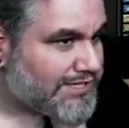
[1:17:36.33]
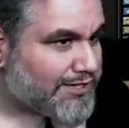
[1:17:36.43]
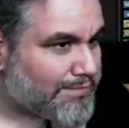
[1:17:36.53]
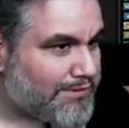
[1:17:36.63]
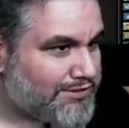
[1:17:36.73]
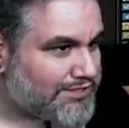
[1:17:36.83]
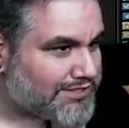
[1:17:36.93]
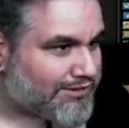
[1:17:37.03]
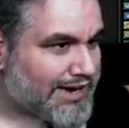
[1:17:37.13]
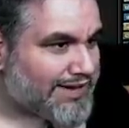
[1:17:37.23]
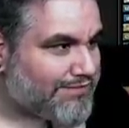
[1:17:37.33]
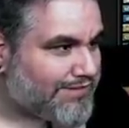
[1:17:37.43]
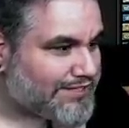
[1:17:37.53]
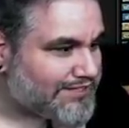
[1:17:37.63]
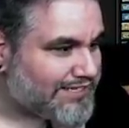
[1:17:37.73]
Can our opponents just crack a
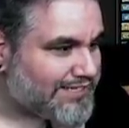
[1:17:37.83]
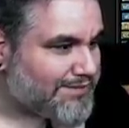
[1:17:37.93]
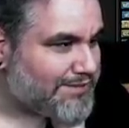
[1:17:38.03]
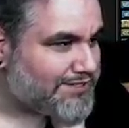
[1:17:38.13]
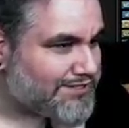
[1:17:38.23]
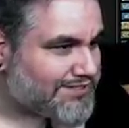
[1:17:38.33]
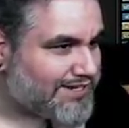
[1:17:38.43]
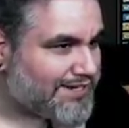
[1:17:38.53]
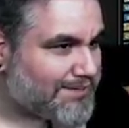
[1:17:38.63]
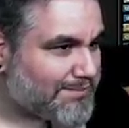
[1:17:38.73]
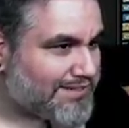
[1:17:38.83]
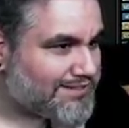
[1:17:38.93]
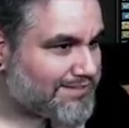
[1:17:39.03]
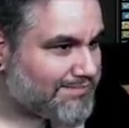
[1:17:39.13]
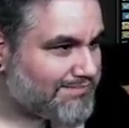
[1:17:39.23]
fetch land and then we can just Sonic
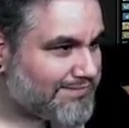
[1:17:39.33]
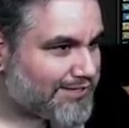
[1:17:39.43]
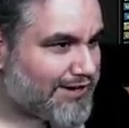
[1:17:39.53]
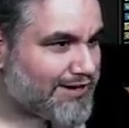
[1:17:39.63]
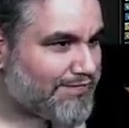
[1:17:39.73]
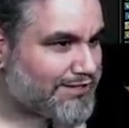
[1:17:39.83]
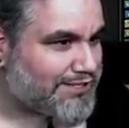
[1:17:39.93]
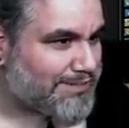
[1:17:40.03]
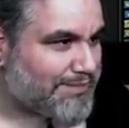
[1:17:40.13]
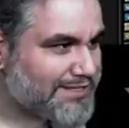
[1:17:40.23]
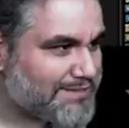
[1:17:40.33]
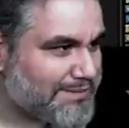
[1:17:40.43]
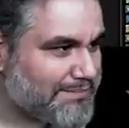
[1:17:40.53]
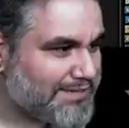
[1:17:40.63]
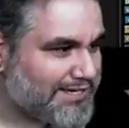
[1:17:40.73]
Blast them? Like, crack a fetch land, play
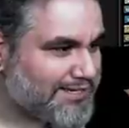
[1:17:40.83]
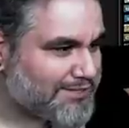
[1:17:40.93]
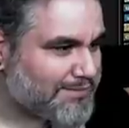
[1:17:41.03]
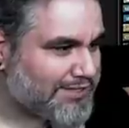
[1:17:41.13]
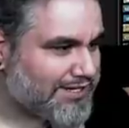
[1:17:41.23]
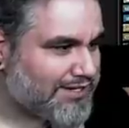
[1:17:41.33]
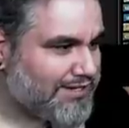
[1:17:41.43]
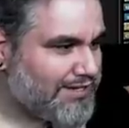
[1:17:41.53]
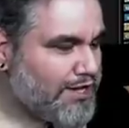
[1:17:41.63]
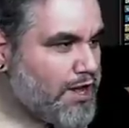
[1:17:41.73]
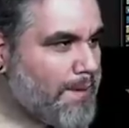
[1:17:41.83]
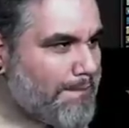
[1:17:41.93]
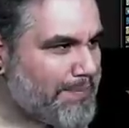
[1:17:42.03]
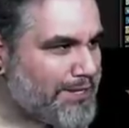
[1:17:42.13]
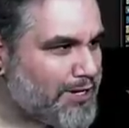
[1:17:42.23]
something big, and I'll just be like,
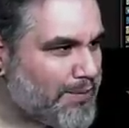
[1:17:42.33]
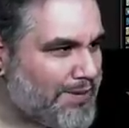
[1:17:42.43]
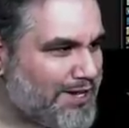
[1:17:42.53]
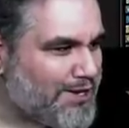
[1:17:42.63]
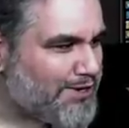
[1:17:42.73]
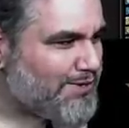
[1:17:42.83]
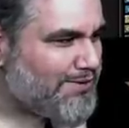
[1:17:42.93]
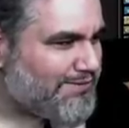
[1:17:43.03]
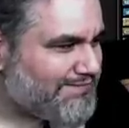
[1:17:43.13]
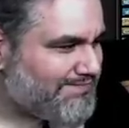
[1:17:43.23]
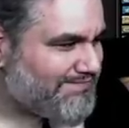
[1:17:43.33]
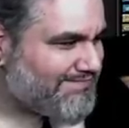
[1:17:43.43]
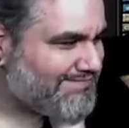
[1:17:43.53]
pew pew pew. Let's